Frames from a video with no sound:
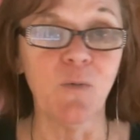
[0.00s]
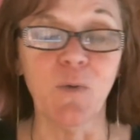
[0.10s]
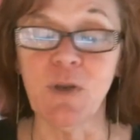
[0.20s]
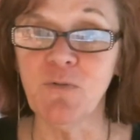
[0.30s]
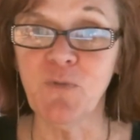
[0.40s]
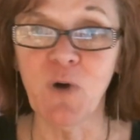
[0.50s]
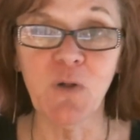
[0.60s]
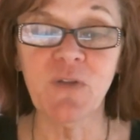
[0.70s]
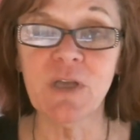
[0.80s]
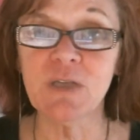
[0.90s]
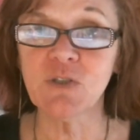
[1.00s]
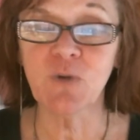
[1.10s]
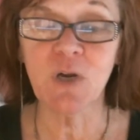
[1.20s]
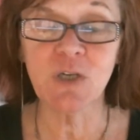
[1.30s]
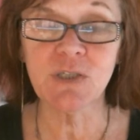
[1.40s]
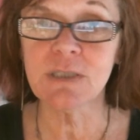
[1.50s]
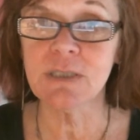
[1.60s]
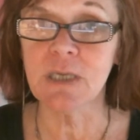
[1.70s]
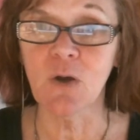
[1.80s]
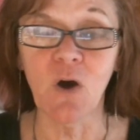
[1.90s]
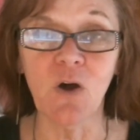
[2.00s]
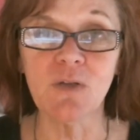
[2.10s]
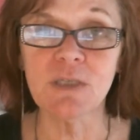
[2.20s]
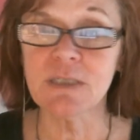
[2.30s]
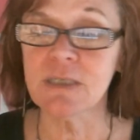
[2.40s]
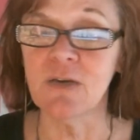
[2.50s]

when you follow the instructions and call us